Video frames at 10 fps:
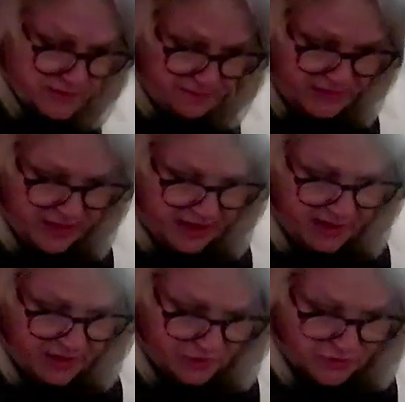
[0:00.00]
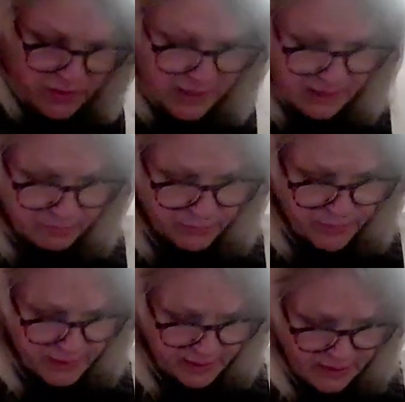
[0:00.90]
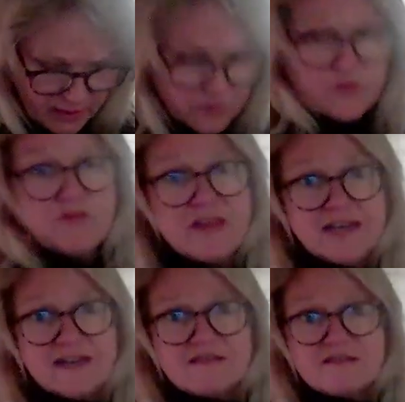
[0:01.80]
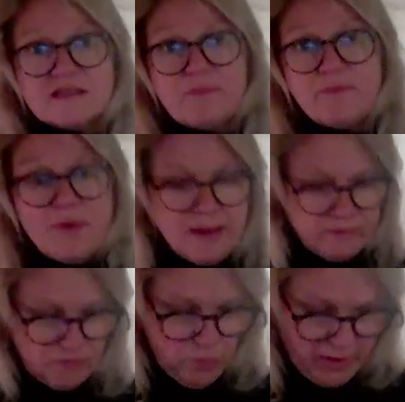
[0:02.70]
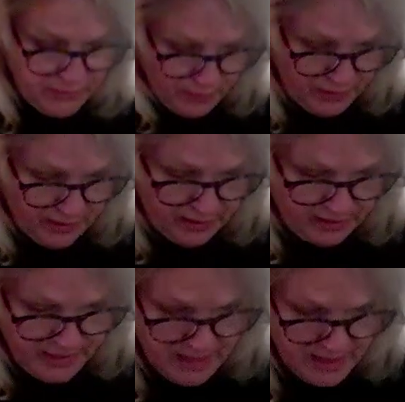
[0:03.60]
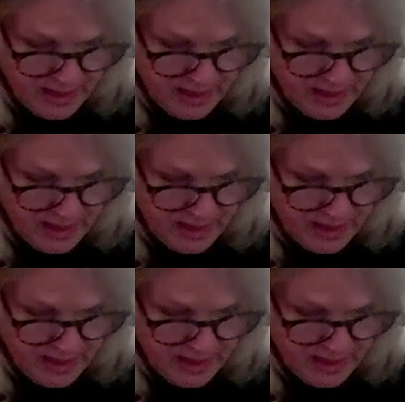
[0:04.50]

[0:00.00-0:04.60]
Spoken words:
something under your cutting board so that it doesn't slip around while you're cutting,